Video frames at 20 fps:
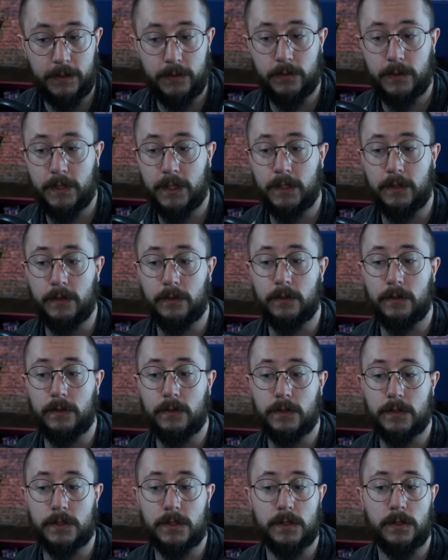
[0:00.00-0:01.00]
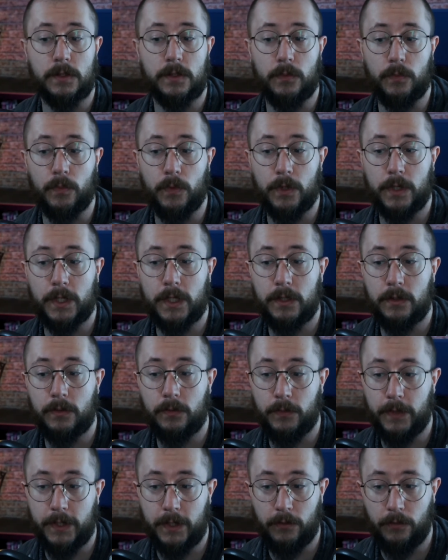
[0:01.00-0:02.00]
you can start working your
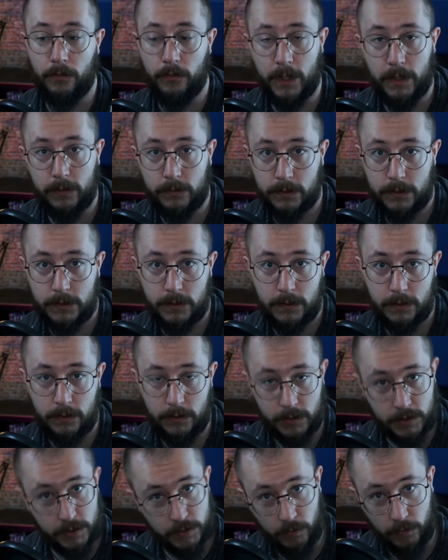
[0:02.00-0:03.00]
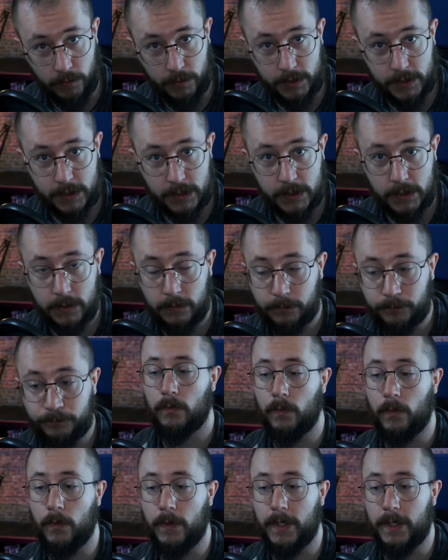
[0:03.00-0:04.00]
way around the source
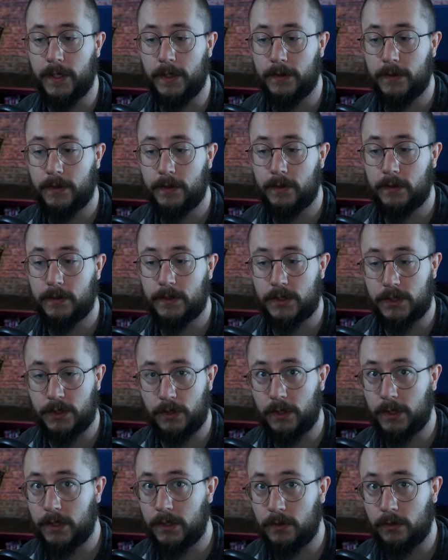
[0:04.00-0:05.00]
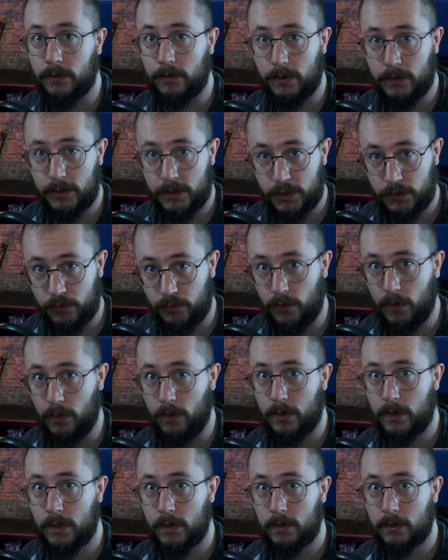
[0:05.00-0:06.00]
with starting your
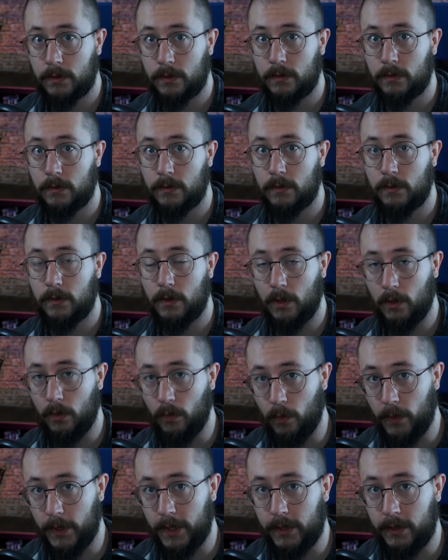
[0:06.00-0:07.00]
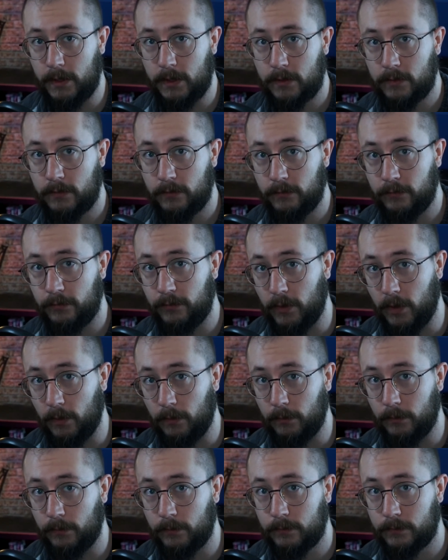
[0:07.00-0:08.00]
stroke away
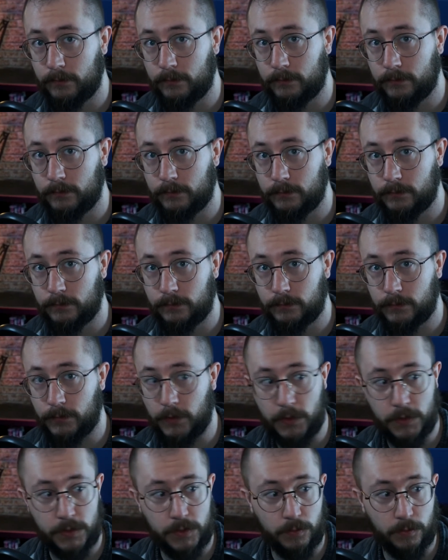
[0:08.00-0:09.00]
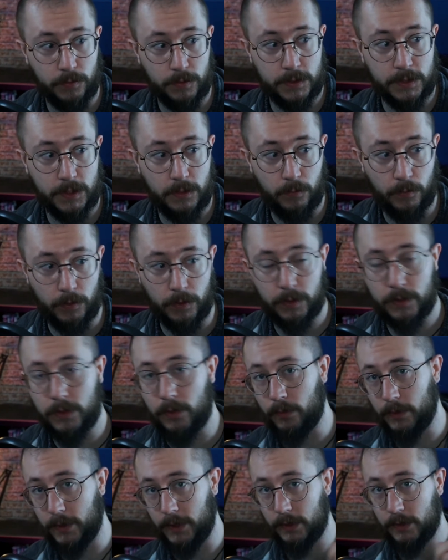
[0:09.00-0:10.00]
from the source and work your
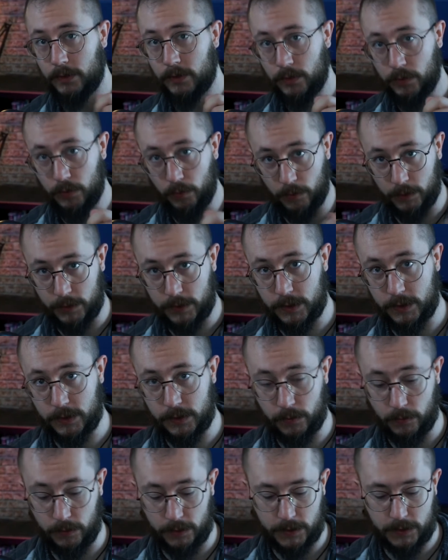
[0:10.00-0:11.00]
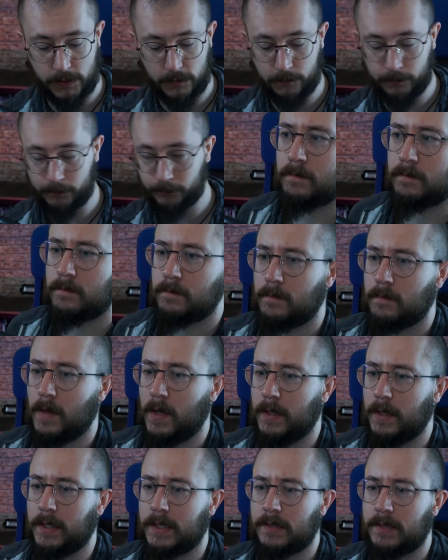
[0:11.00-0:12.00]
way towards the source.
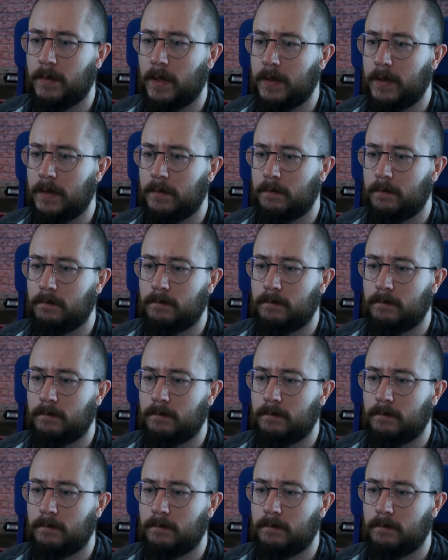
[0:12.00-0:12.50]
And that's about it.